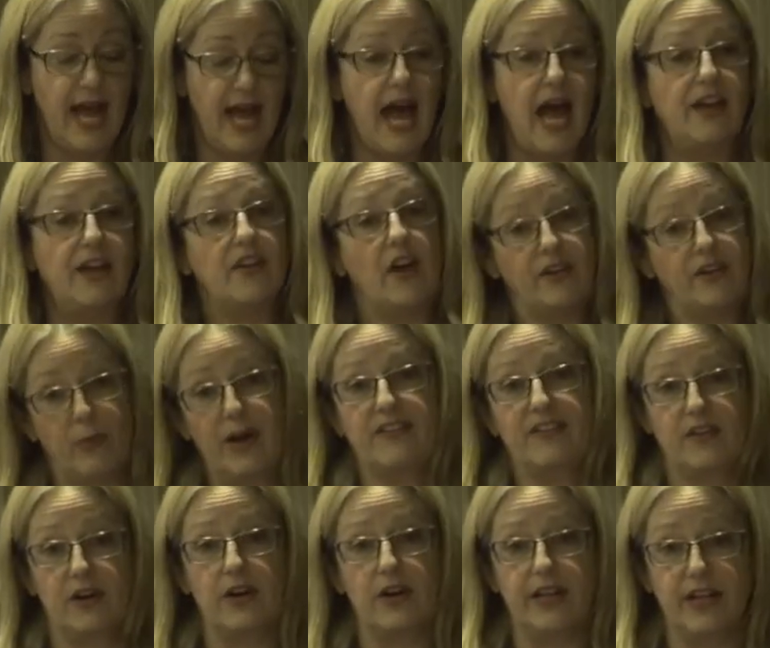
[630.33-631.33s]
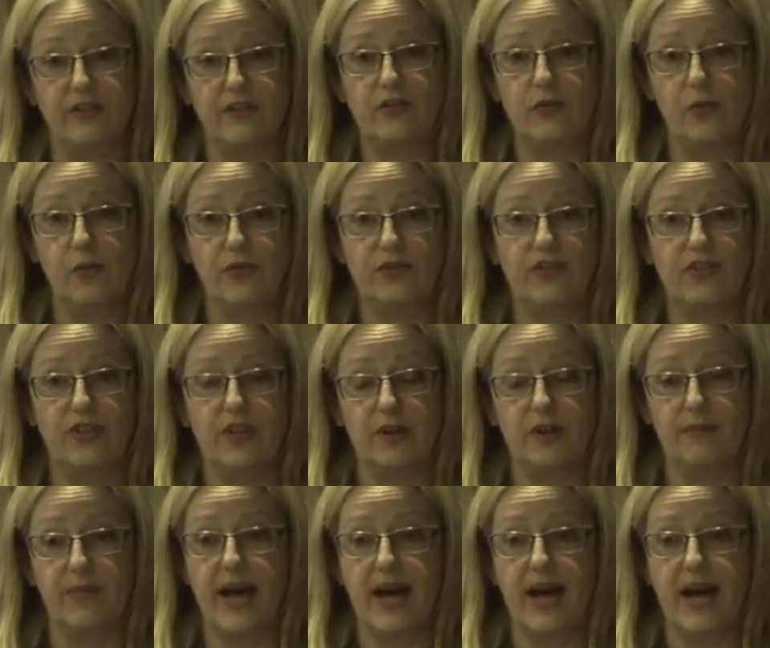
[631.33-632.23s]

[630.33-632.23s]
And I went early and talked to them,